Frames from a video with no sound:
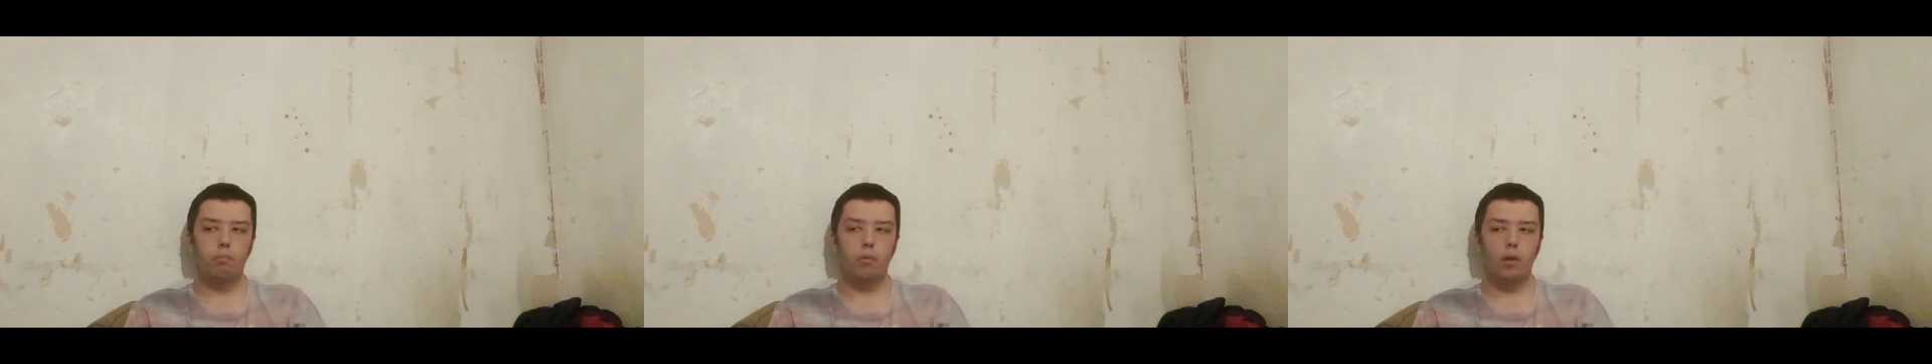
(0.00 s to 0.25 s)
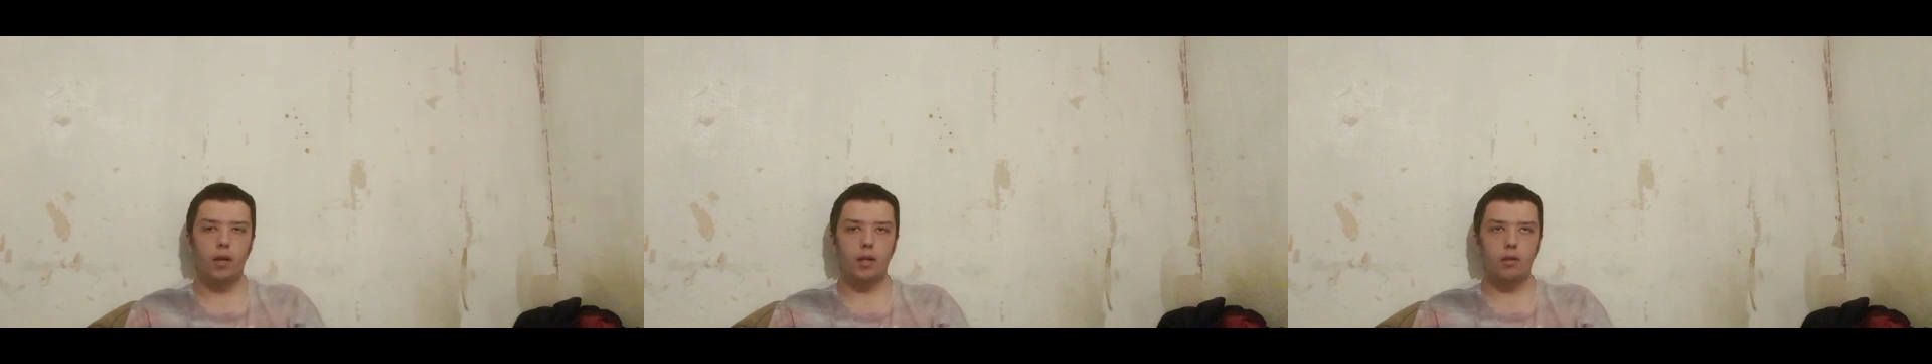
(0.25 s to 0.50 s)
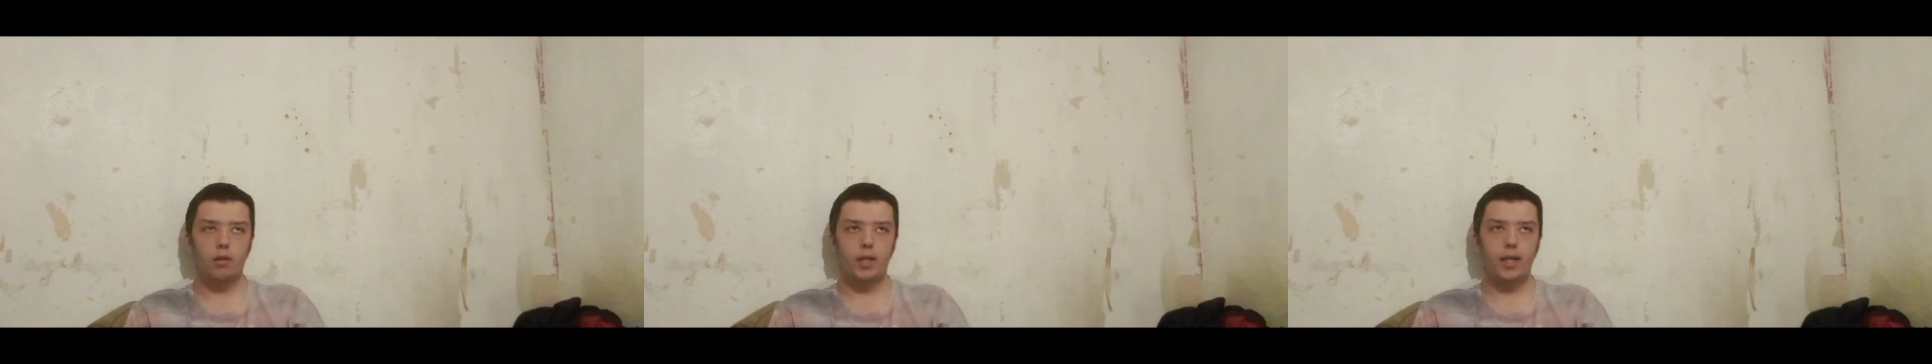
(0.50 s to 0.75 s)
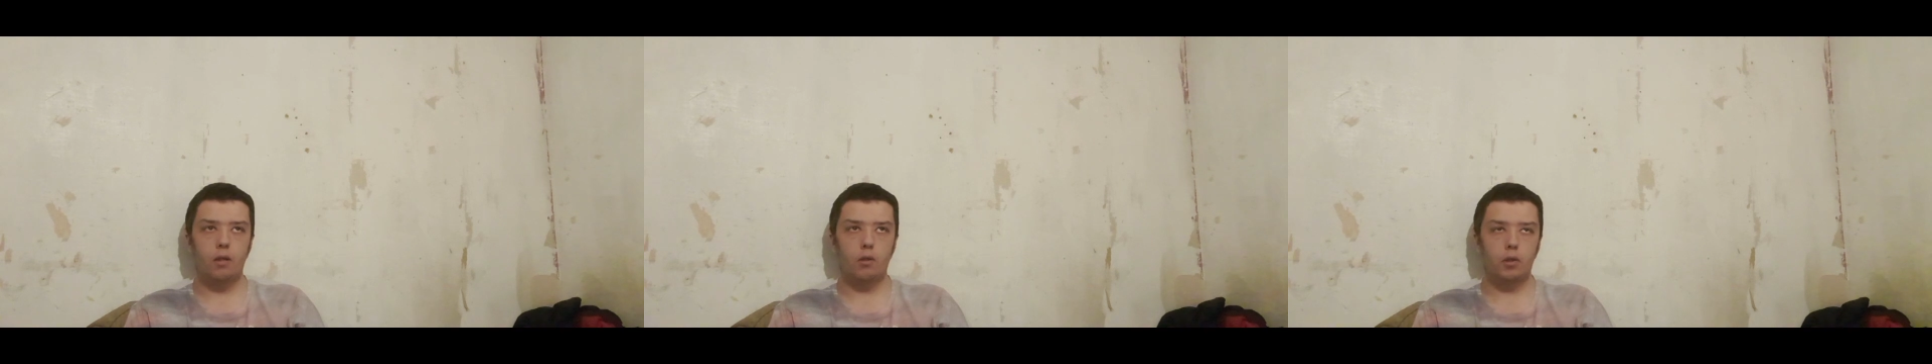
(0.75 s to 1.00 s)
But
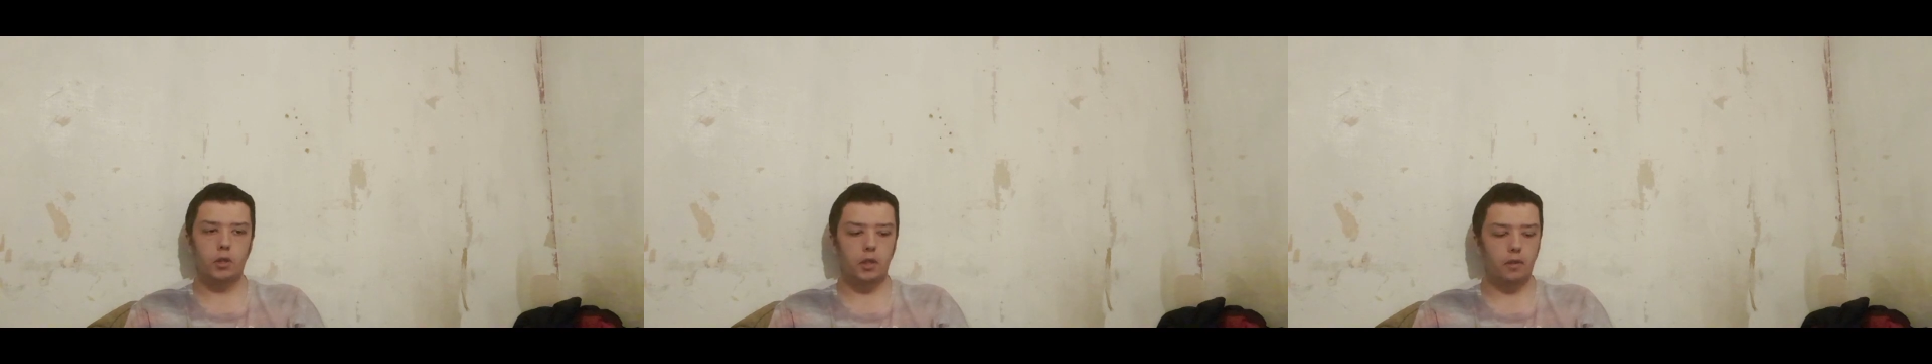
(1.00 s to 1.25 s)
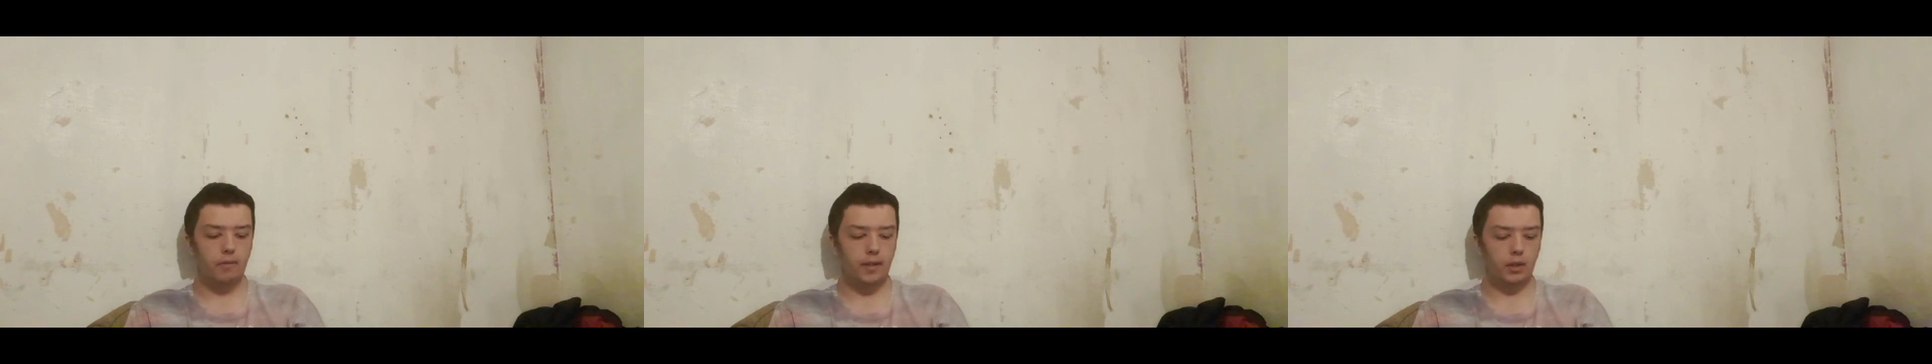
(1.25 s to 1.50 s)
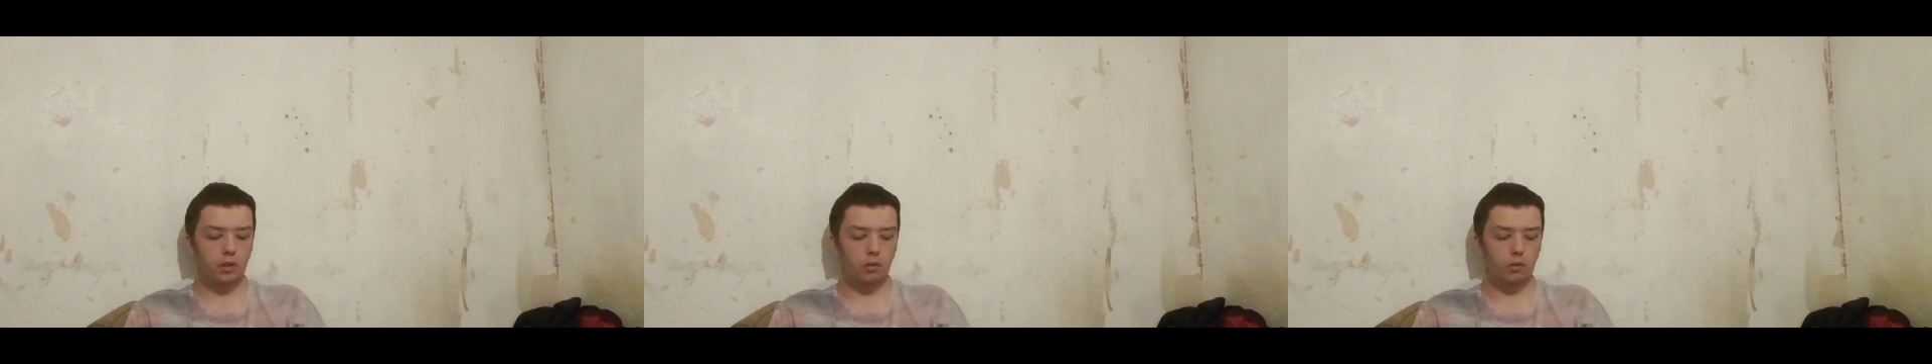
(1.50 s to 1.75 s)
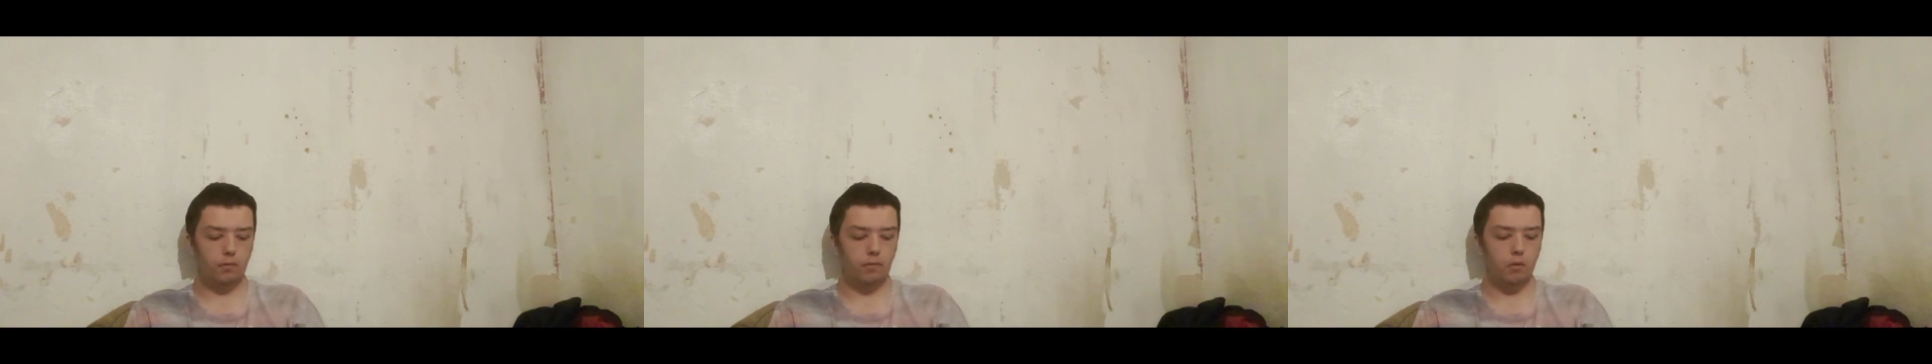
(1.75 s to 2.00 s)
you got two things to look